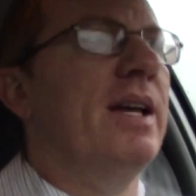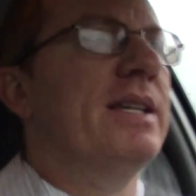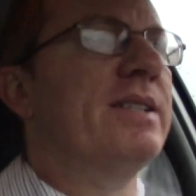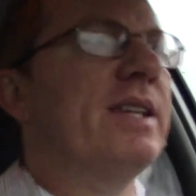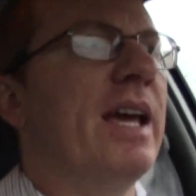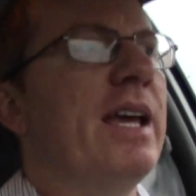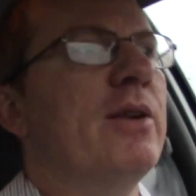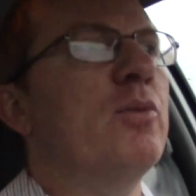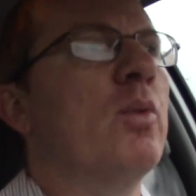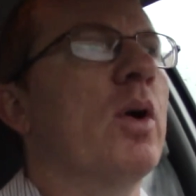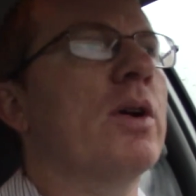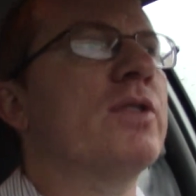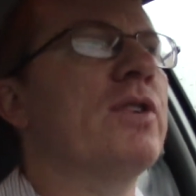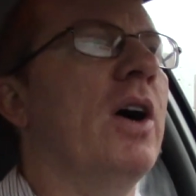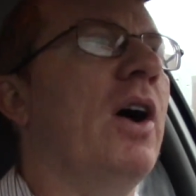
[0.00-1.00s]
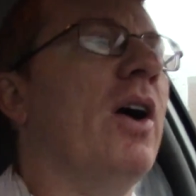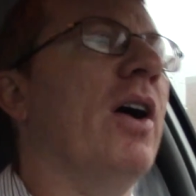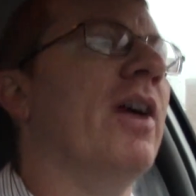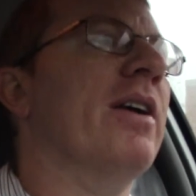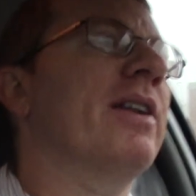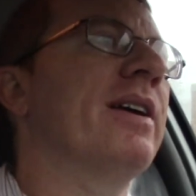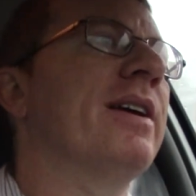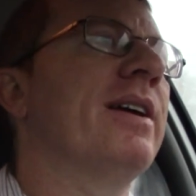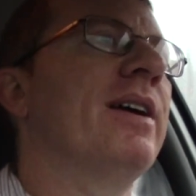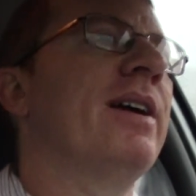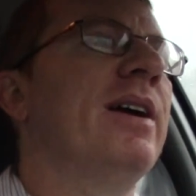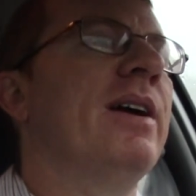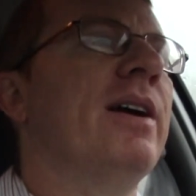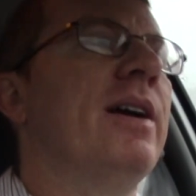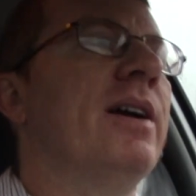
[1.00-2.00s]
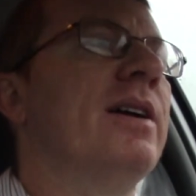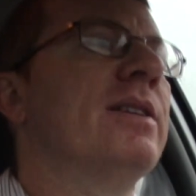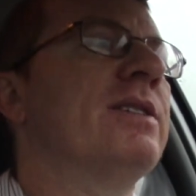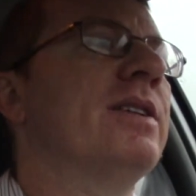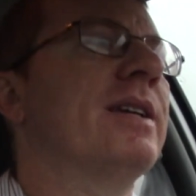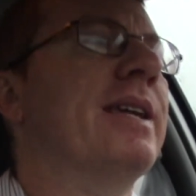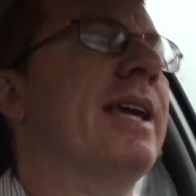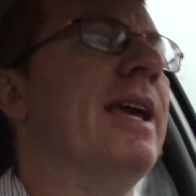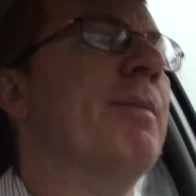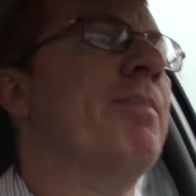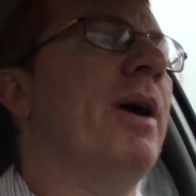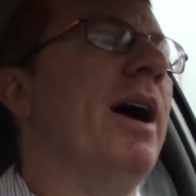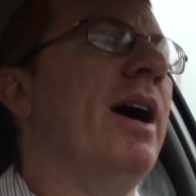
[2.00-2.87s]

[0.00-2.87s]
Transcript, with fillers: Satan works hard to keep